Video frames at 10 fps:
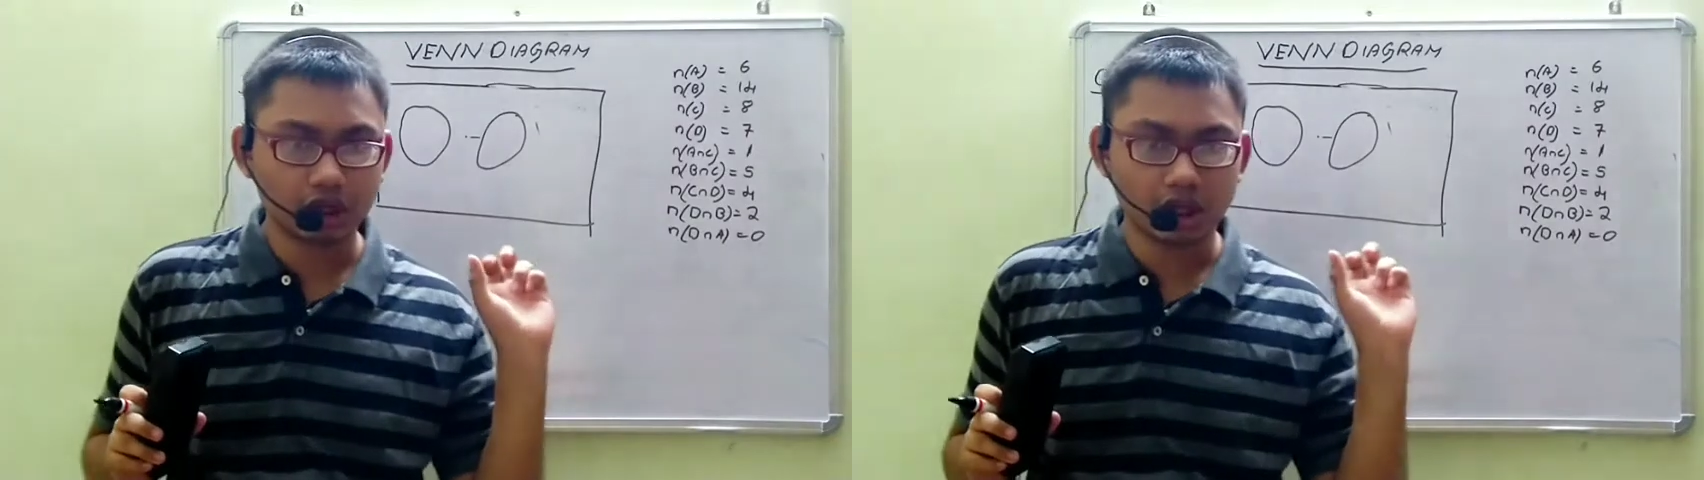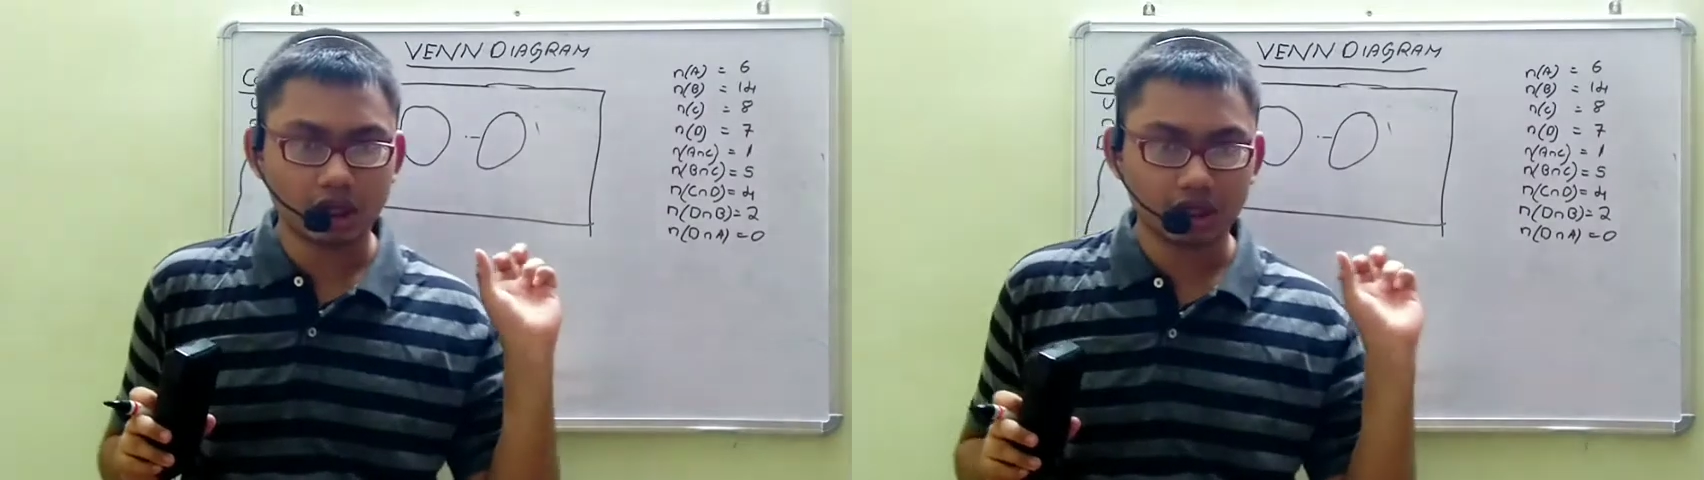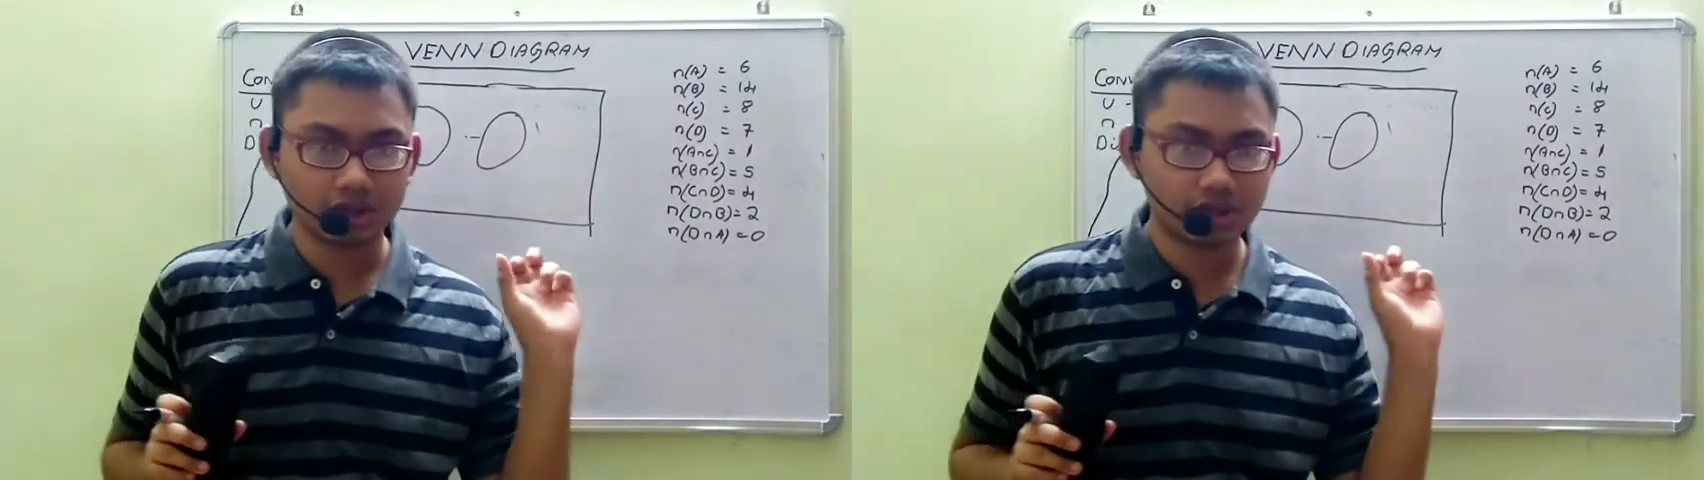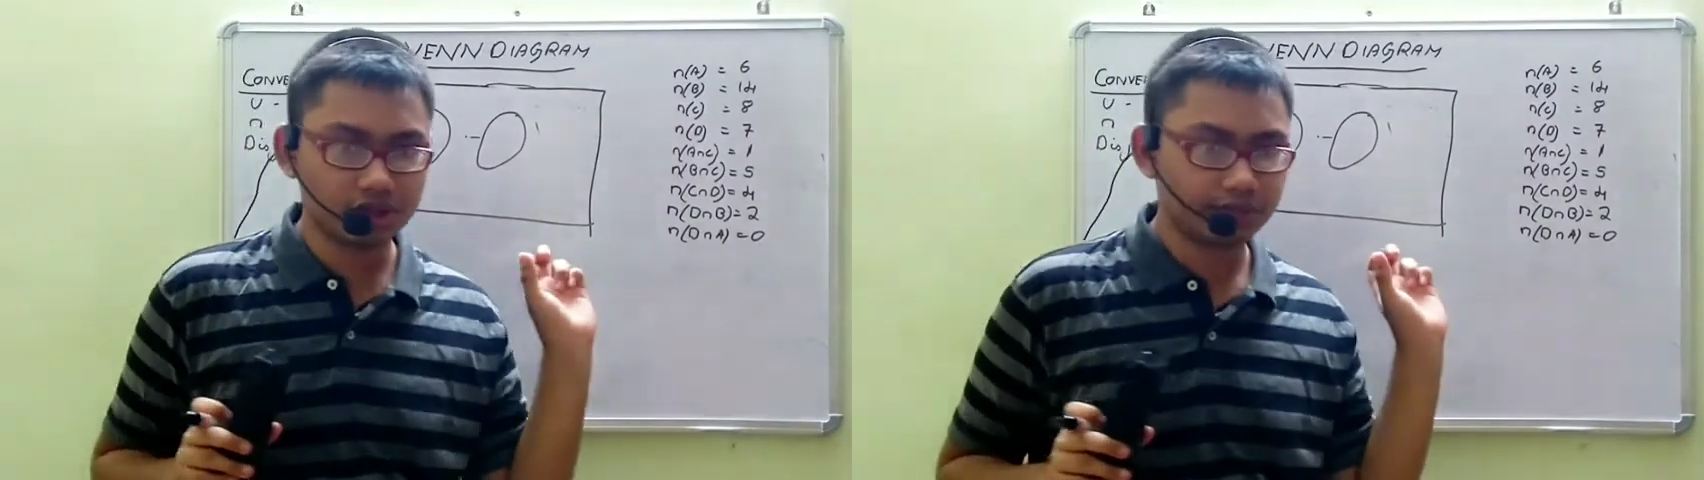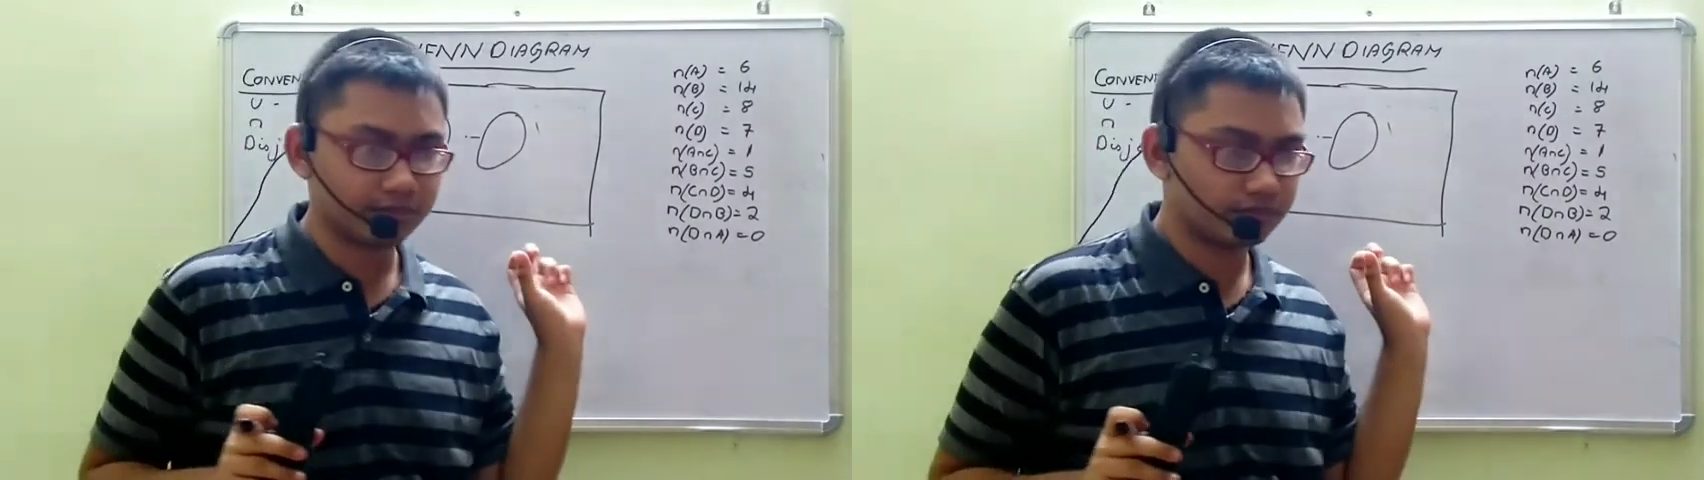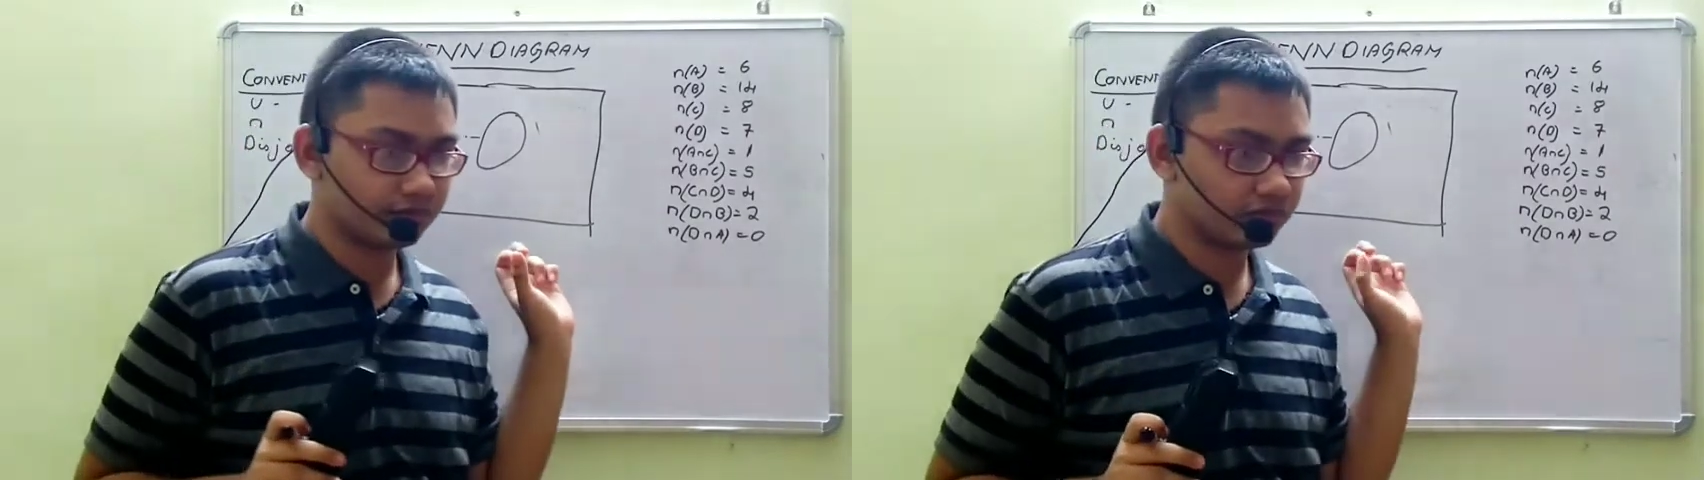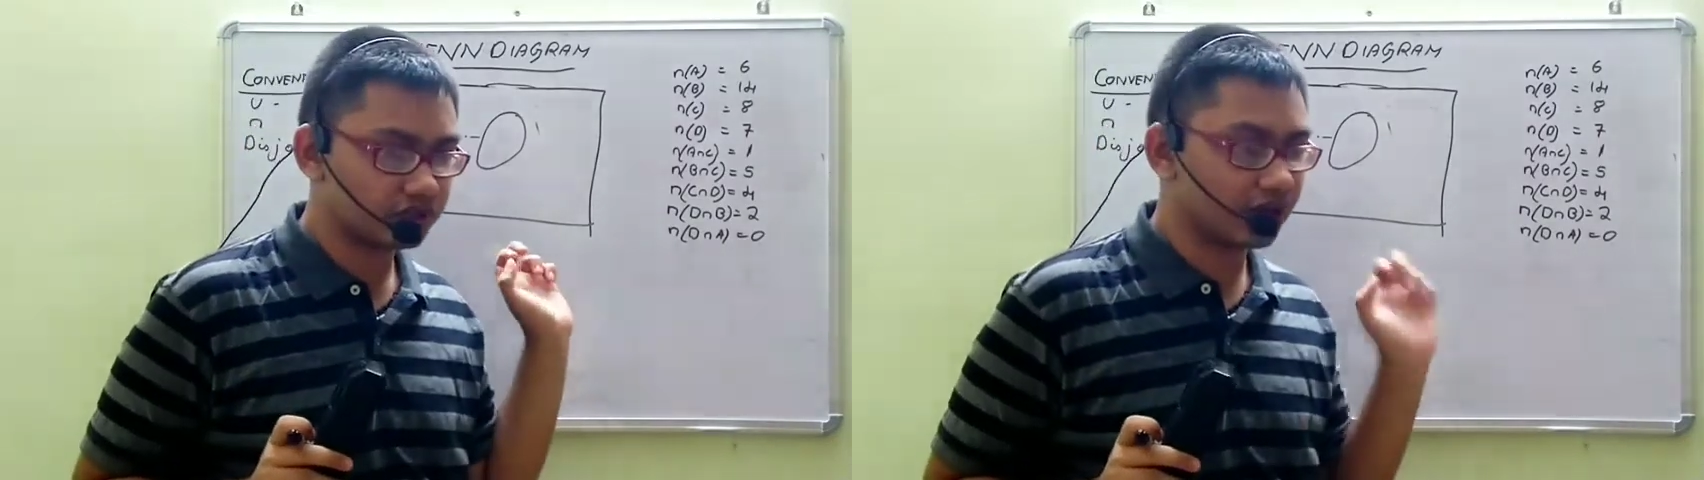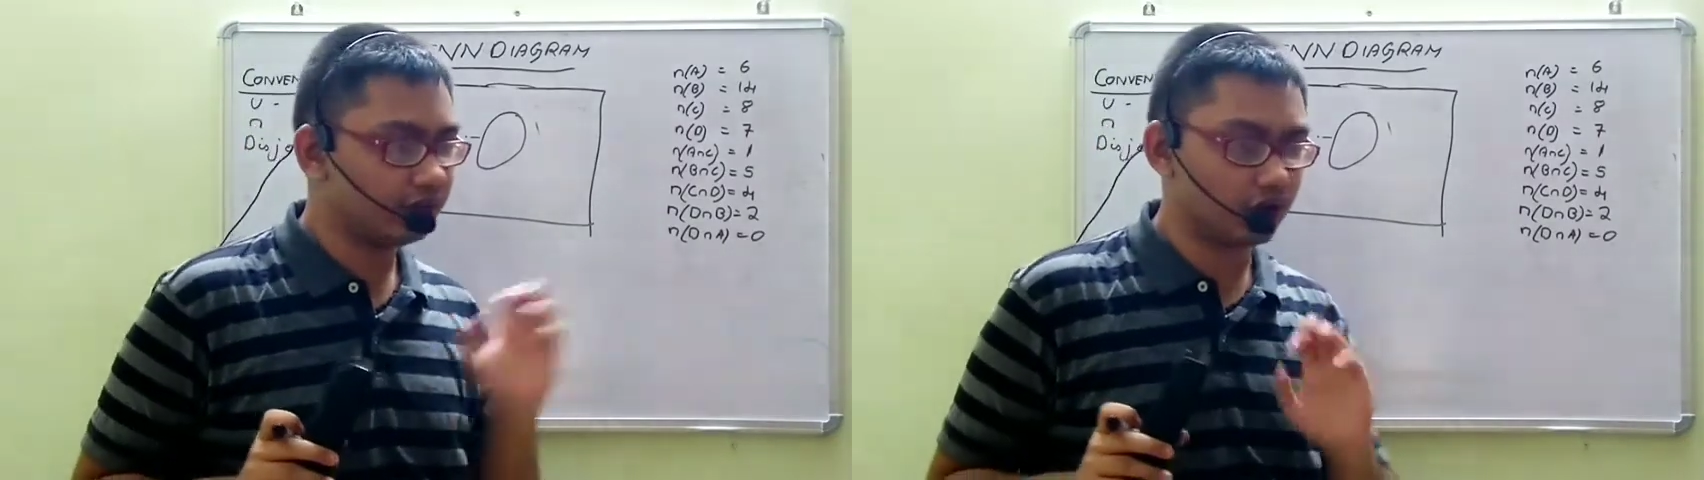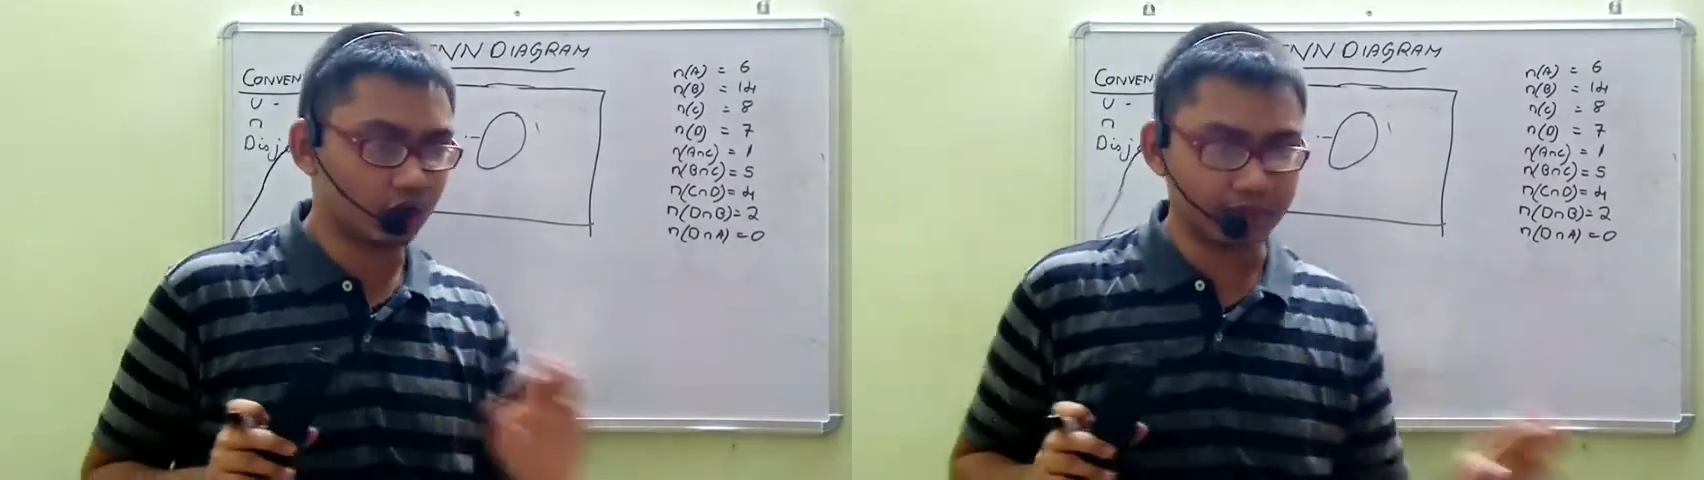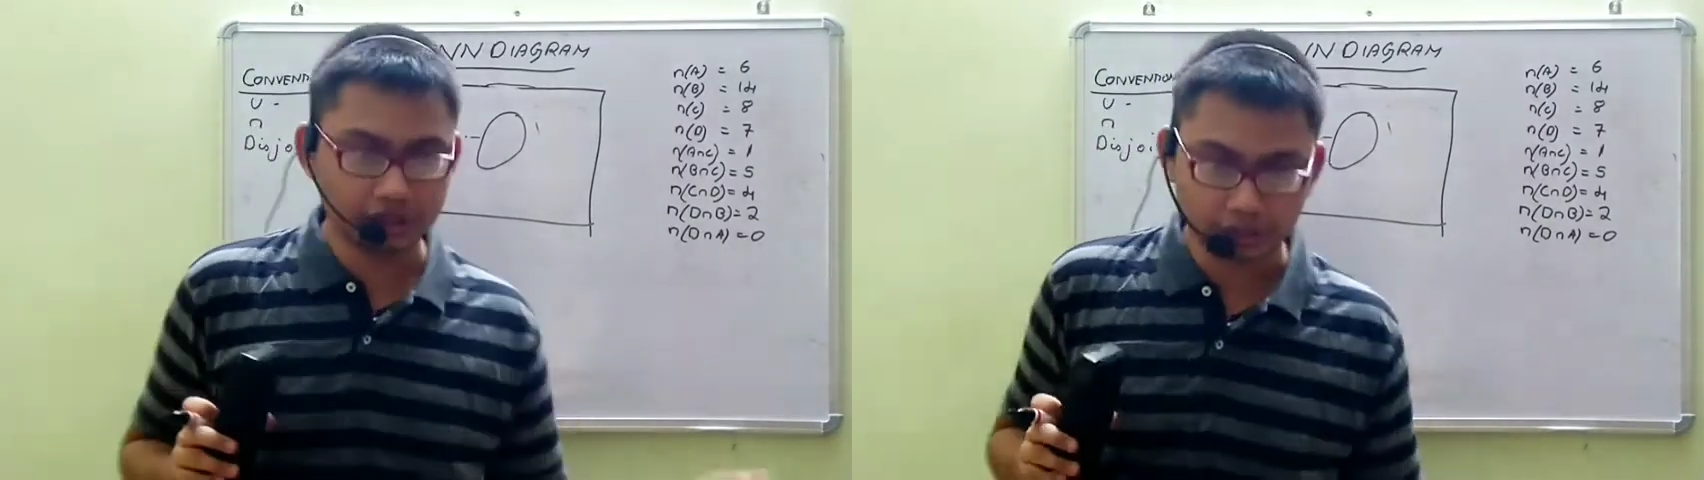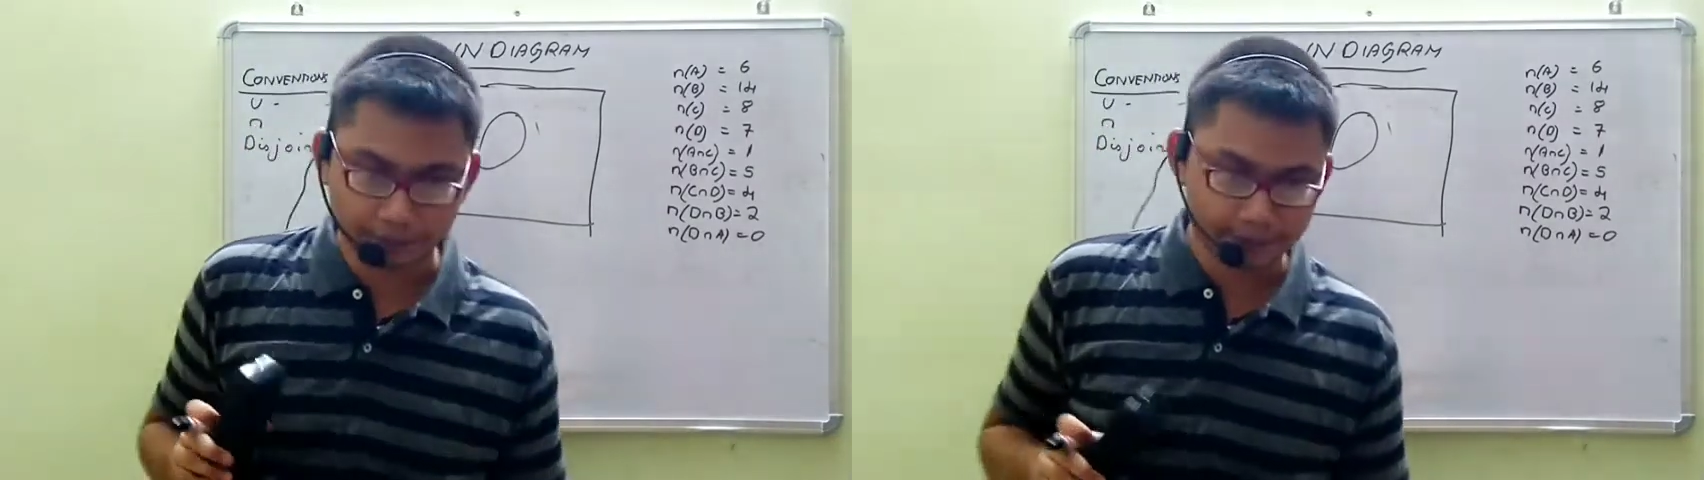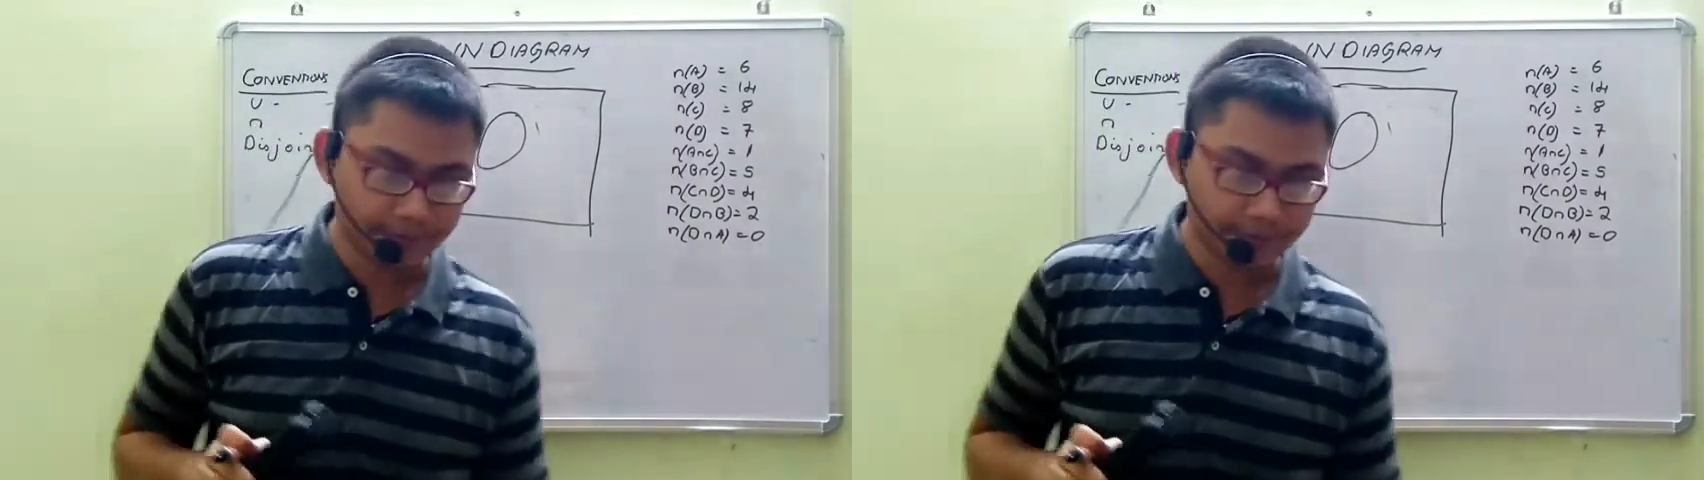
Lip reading: last slide will not be there.